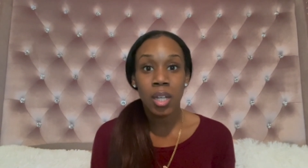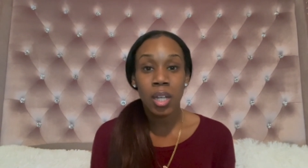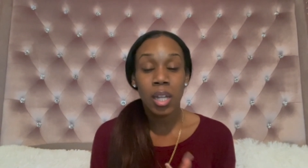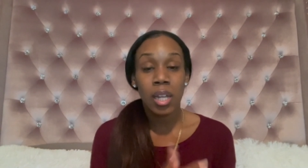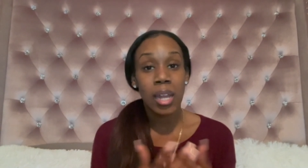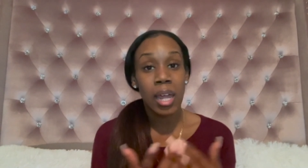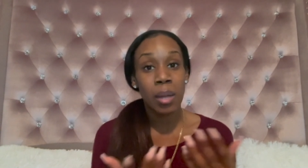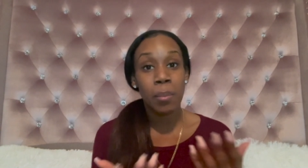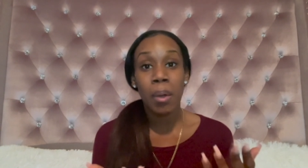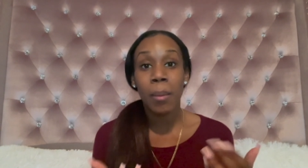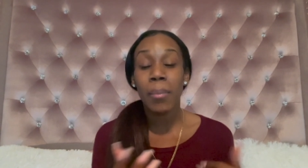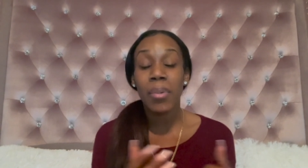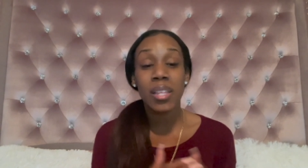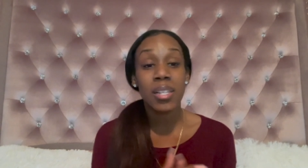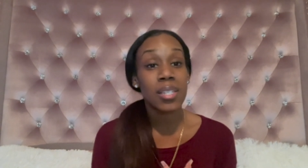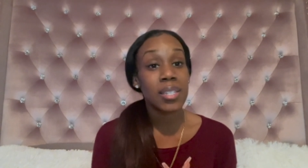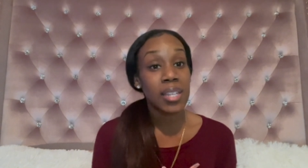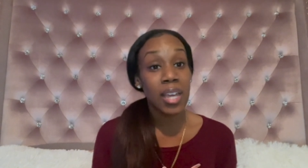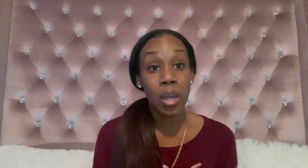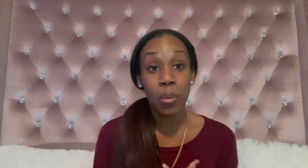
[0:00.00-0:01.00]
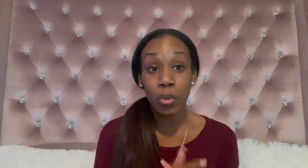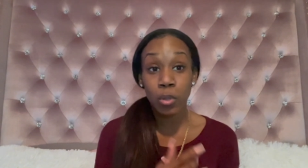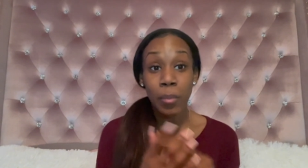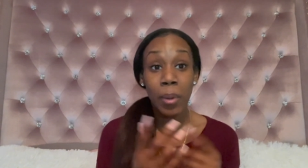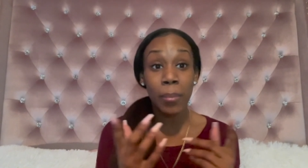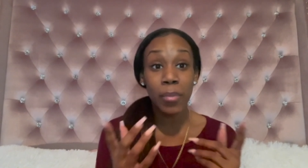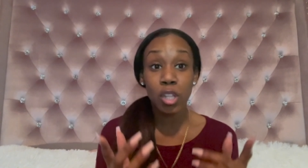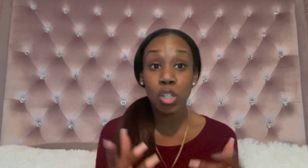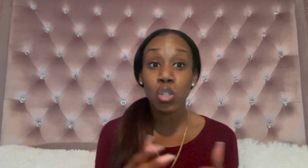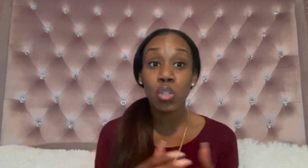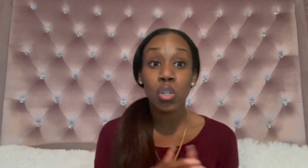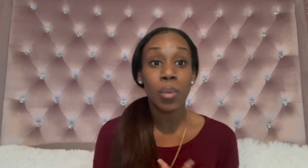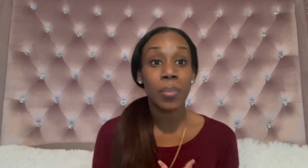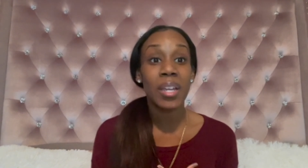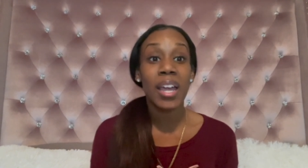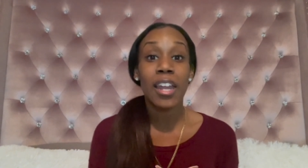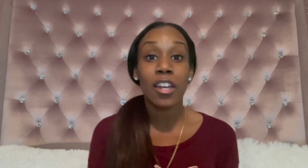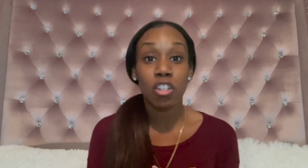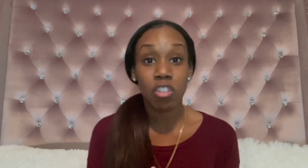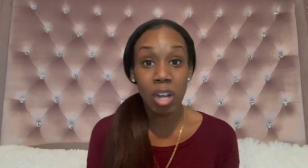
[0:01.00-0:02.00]
like my mother said, when my mother taught me
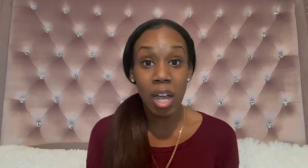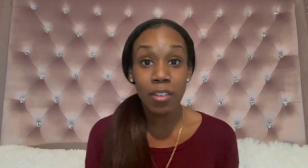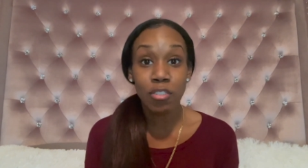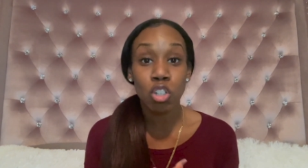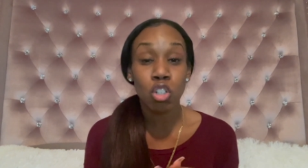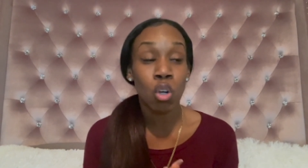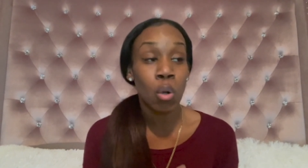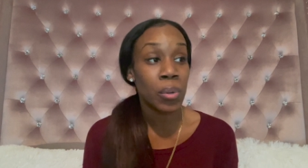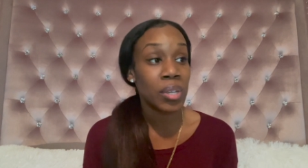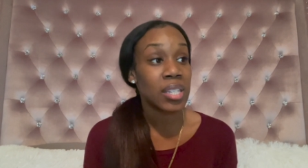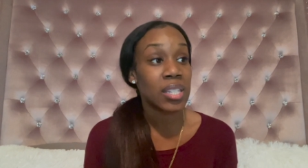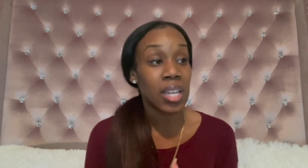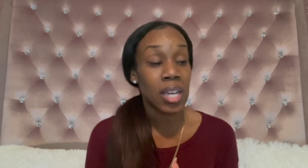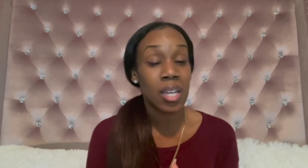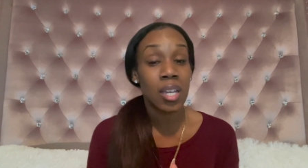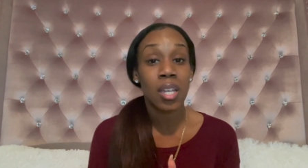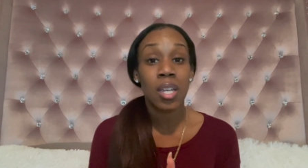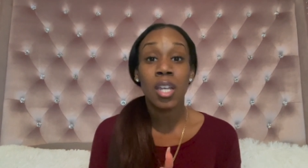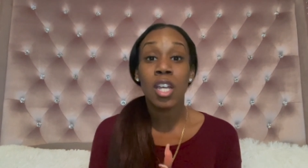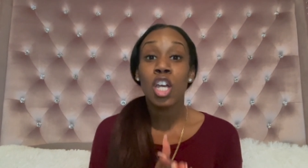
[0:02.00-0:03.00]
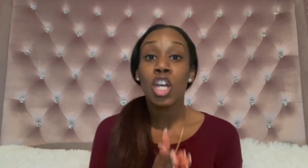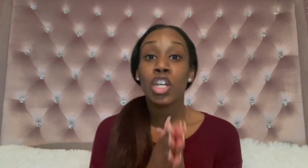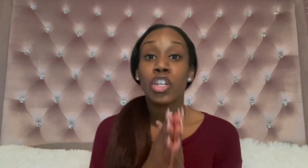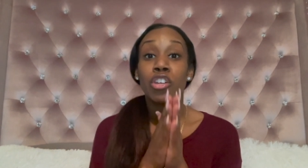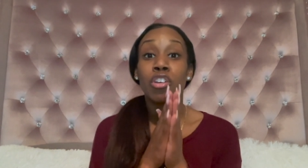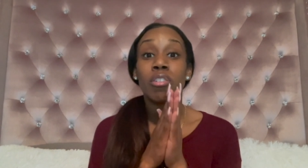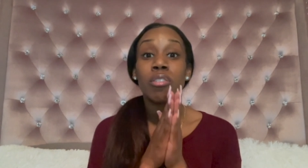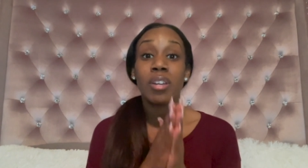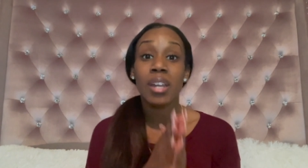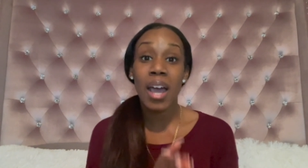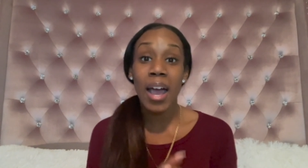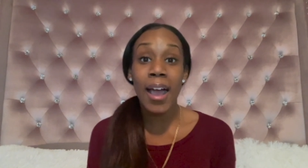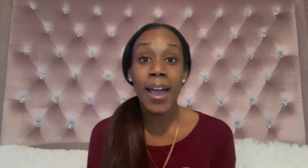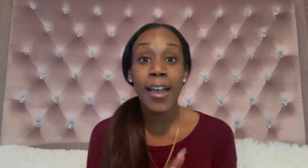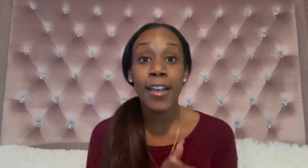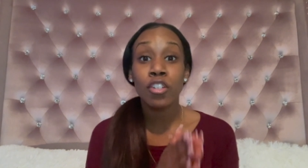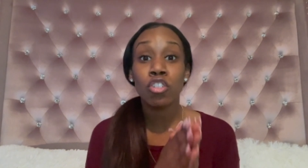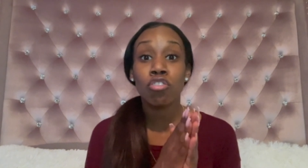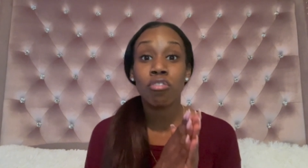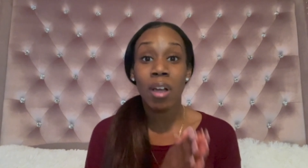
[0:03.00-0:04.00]
how to drive, she always said, you're
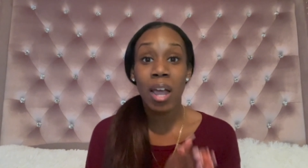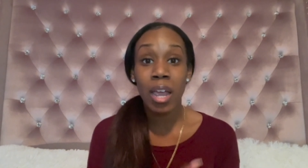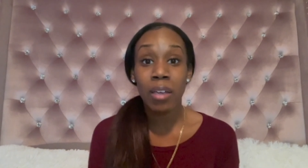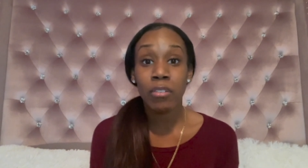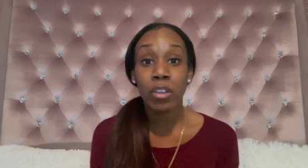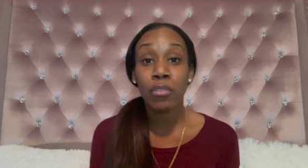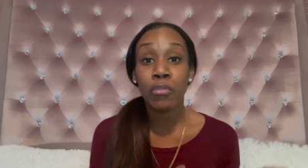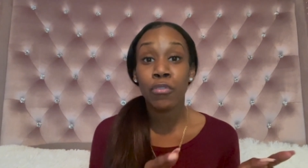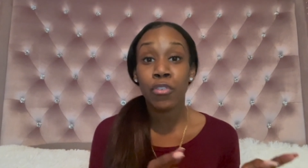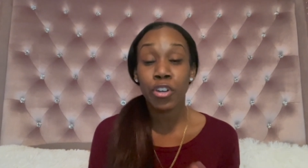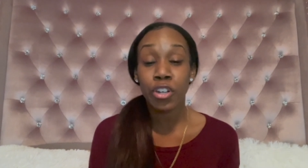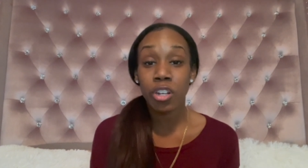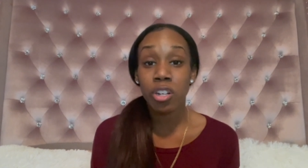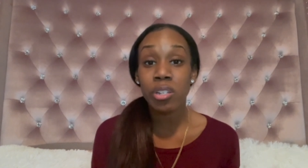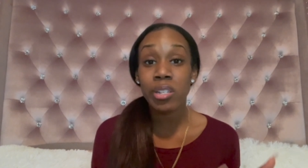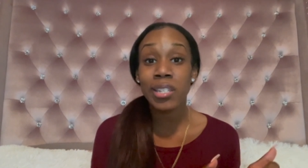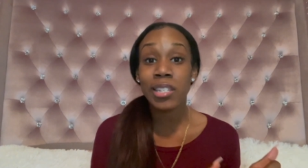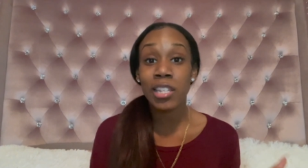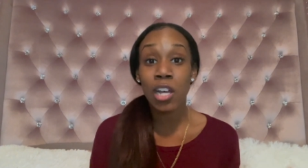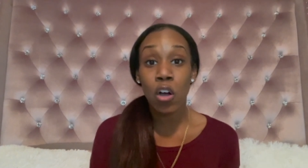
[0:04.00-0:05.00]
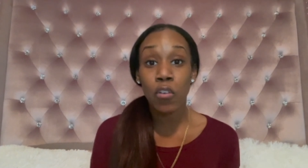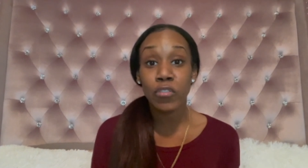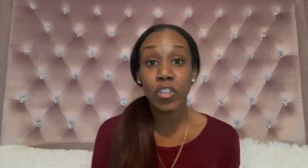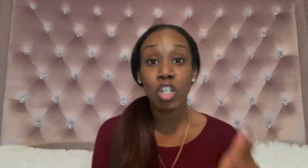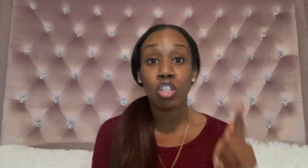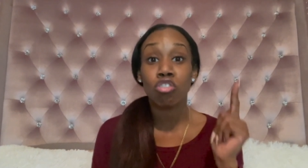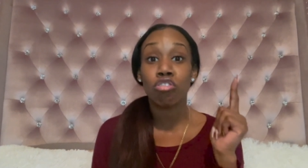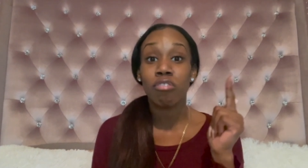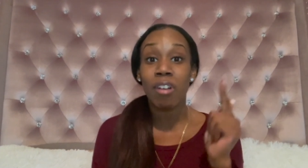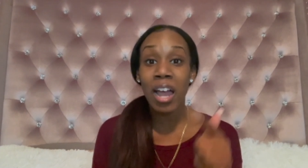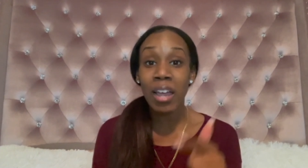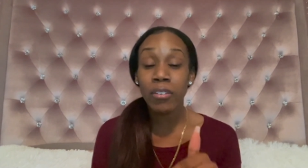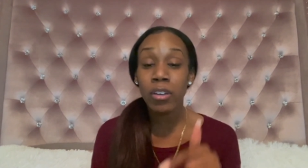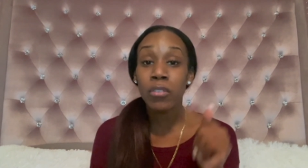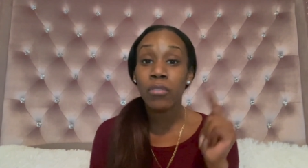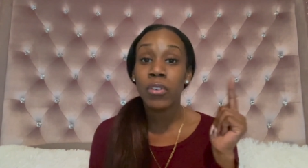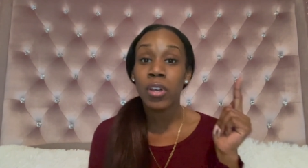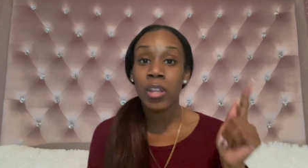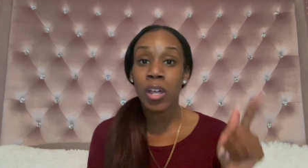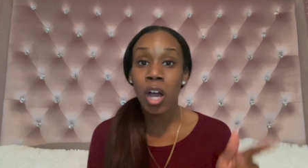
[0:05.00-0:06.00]
not driving for yourself. You're driving
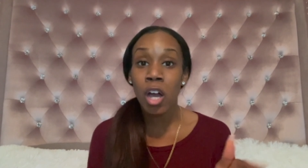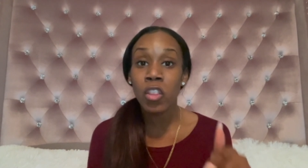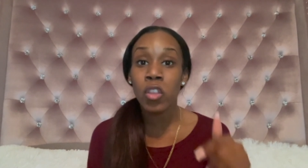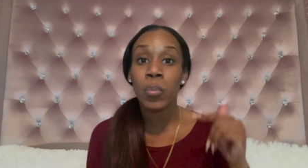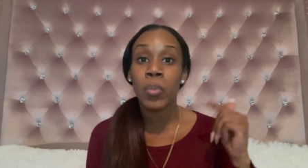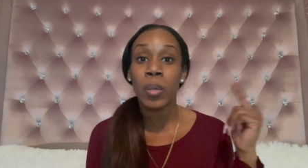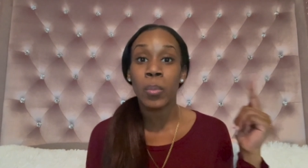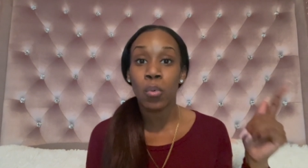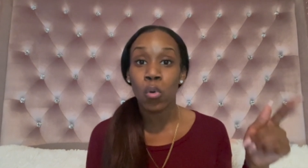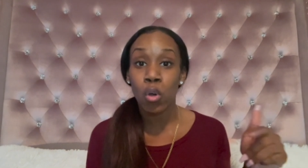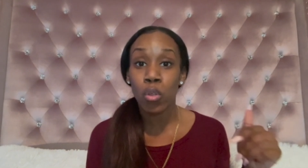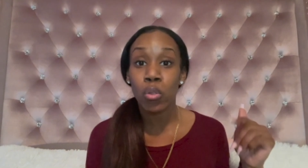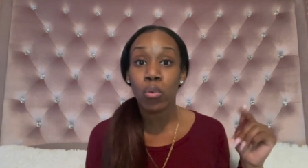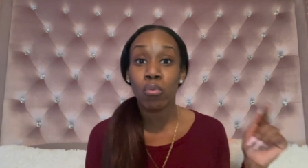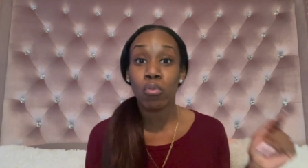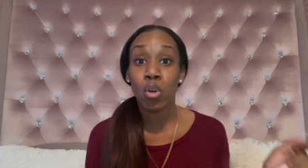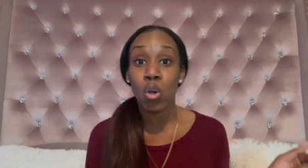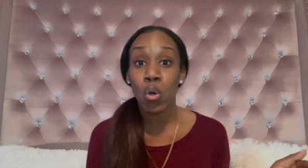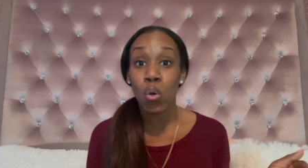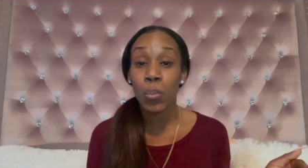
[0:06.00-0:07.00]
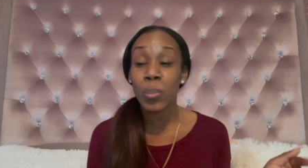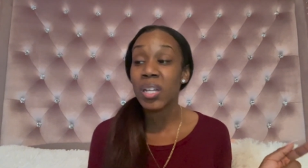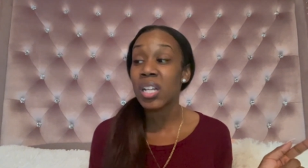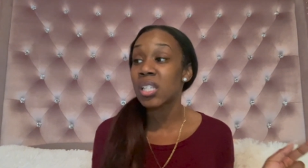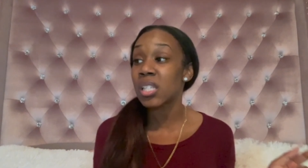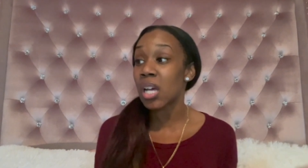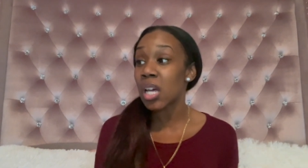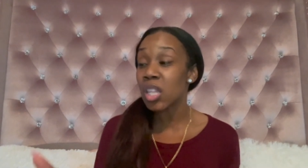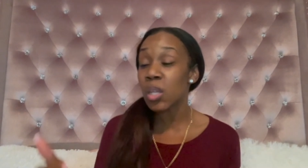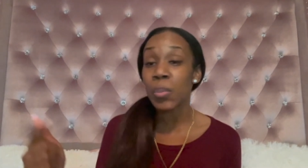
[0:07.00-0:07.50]
for the other people on the road, because other